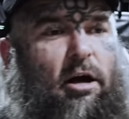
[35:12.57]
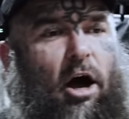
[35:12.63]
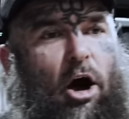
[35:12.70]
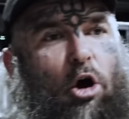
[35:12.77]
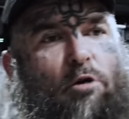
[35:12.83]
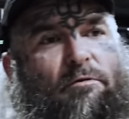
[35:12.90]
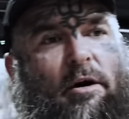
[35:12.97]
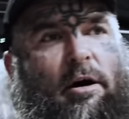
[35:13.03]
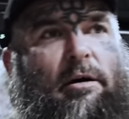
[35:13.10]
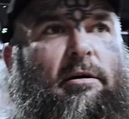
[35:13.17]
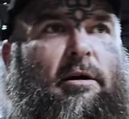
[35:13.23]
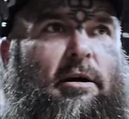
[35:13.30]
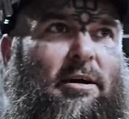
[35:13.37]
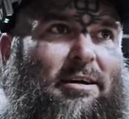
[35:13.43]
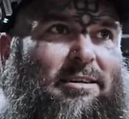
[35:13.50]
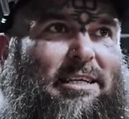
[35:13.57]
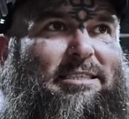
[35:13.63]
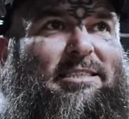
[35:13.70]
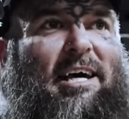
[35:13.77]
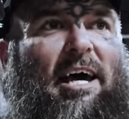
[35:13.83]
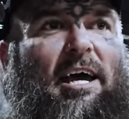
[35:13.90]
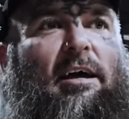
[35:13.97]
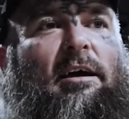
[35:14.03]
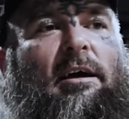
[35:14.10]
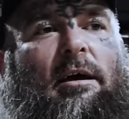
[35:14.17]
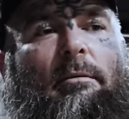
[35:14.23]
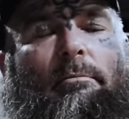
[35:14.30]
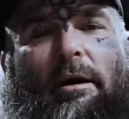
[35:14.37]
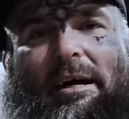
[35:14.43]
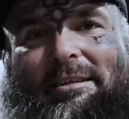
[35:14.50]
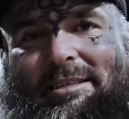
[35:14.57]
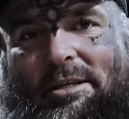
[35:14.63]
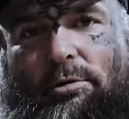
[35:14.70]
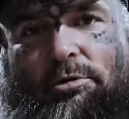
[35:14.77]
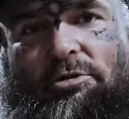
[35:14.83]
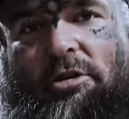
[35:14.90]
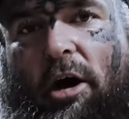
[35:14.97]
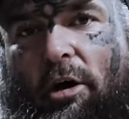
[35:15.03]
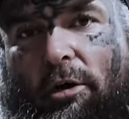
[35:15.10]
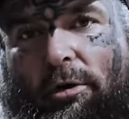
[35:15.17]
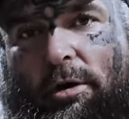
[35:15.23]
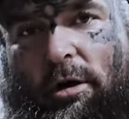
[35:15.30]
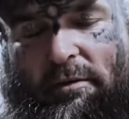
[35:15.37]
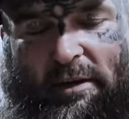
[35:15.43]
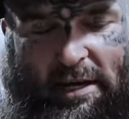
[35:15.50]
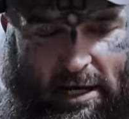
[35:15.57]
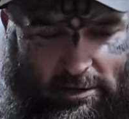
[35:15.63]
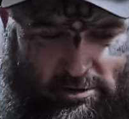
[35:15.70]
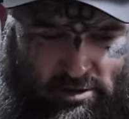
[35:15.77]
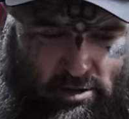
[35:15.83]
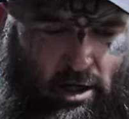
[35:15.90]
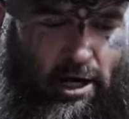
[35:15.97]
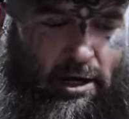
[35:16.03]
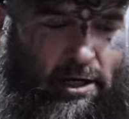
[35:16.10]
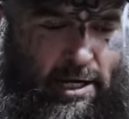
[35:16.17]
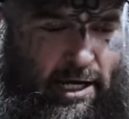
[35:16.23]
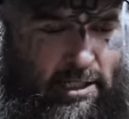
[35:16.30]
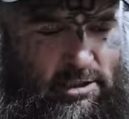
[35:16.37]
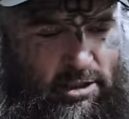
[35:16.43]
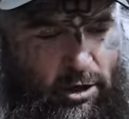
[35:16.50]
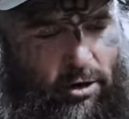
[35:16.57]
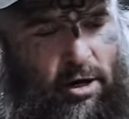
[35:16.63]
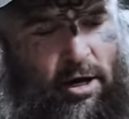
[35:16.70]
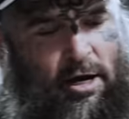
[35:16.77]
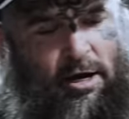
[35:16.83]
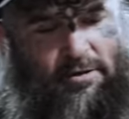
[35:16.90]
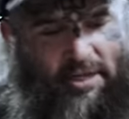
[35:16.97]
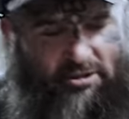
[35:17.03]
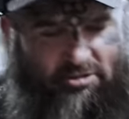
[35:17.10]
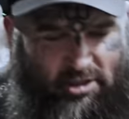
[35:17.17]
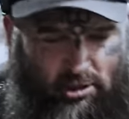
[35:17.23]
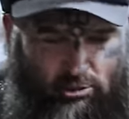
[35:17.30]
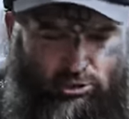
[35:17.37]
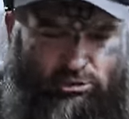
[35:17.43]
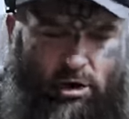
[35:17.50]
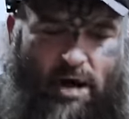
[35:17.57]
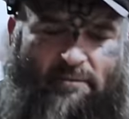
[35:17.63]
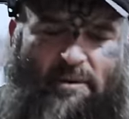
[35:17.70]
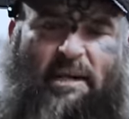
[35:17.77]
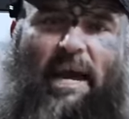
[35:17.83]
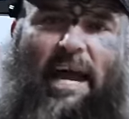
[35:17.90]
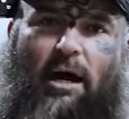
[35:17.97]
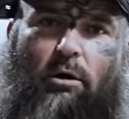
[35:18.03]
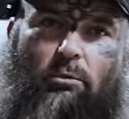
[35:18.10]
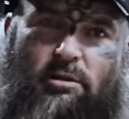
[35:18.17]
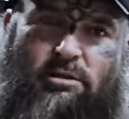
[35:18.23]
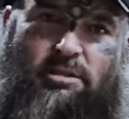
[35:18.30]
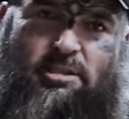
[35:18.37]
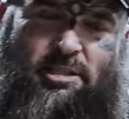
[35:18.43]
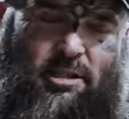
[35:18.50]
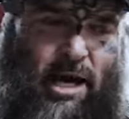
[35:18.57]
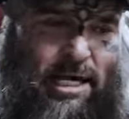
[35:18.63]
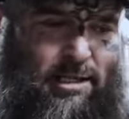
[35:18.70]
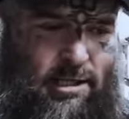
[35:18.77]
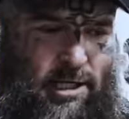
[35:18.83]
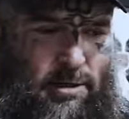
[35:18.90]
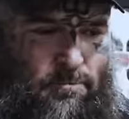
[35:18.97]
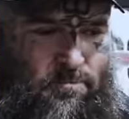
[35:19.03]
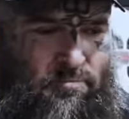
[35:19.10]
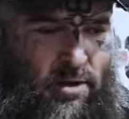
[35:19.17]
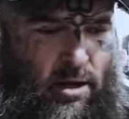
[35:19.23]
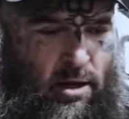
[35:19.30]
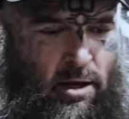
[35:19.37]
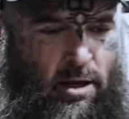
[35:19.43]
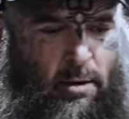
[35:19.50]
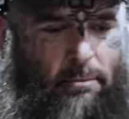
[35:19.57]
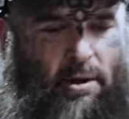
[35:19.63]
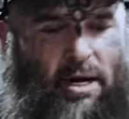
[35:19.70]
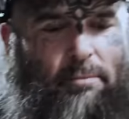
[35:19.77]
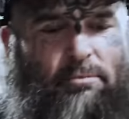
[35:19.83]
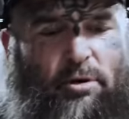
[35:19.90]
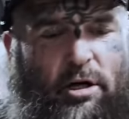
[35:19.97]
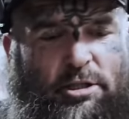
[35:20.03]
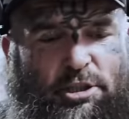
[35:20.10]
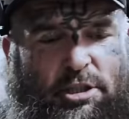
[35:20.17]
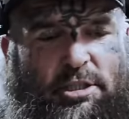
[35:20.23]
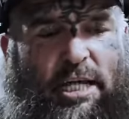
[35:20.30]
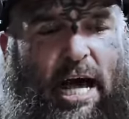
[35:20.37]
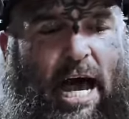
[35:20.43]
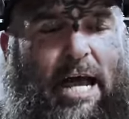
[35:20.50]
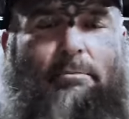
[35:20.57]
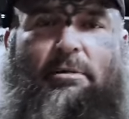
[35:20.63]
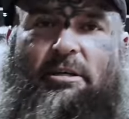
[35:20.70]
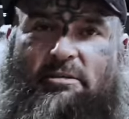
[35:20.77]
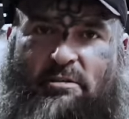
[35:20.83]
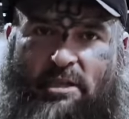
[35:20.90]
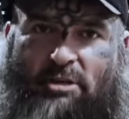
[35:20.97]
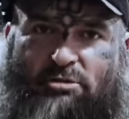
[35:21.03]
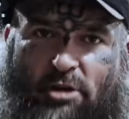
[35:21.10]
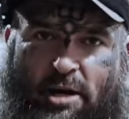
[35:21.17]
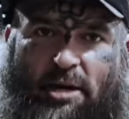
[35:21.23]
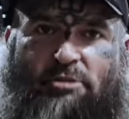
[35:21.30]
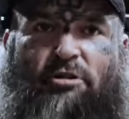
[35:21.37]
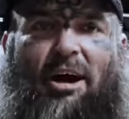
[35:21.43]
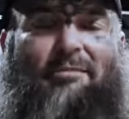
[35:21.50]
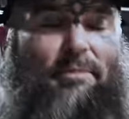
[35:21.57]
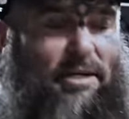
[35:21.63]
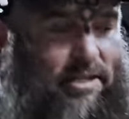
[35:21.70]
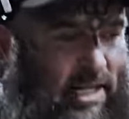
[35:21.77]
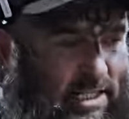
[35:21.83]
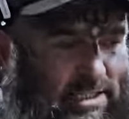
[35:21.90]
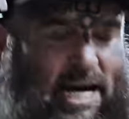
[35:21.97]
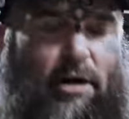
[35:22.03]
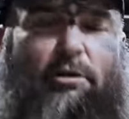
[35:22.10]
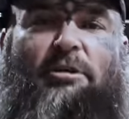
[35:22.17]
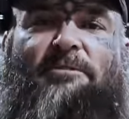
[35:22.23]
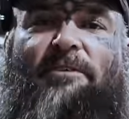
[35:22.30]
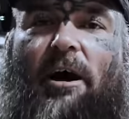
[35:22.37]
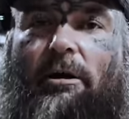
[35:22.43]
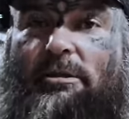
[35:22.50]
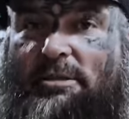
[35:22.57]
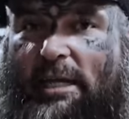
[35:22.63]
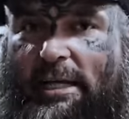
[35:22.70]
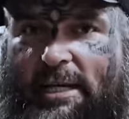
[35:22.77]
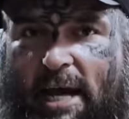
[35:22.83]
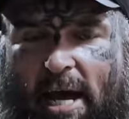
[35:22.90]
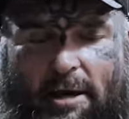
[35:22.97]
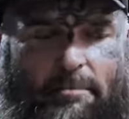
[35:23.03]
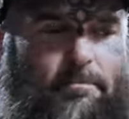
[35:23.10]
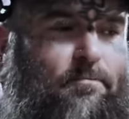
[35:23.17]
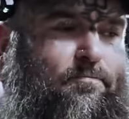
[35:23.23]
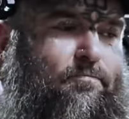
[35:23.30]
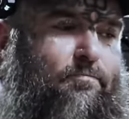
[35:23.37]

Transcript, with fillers: over, let's say, my little toe on the outside, okay? So they're still driving outward slightly, but I'm not just aimlessly trying to drive my knees out as far as I can.